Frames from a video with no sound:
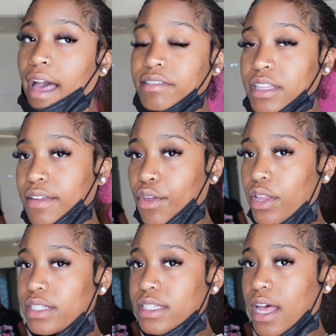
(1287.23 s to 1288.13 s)
I have to leave
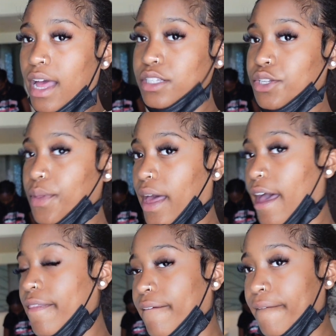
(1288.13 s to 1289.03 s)
y'all inside so
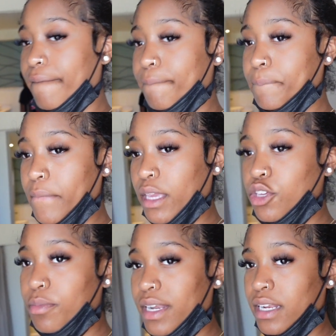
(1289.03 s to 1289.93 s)
that the
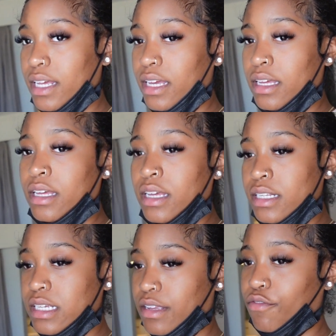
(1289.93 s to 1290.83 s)
humidity
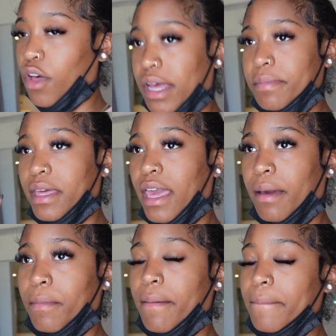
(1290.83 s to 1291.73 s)
doesn't fog up the
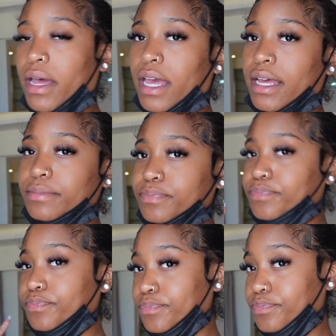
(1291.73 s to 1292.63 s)
camera, but
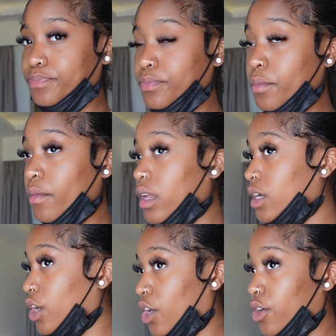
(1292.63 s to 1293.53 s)

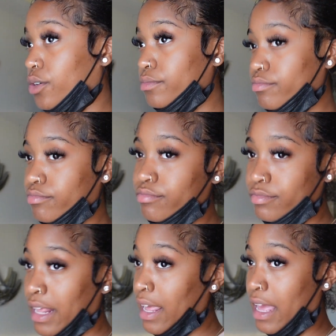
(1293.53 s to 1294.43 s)
girl,
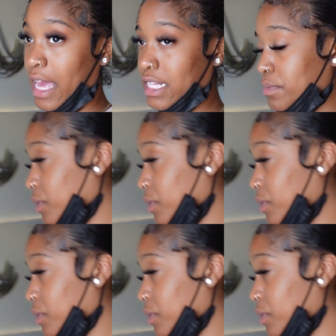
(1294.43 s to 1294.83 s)
it's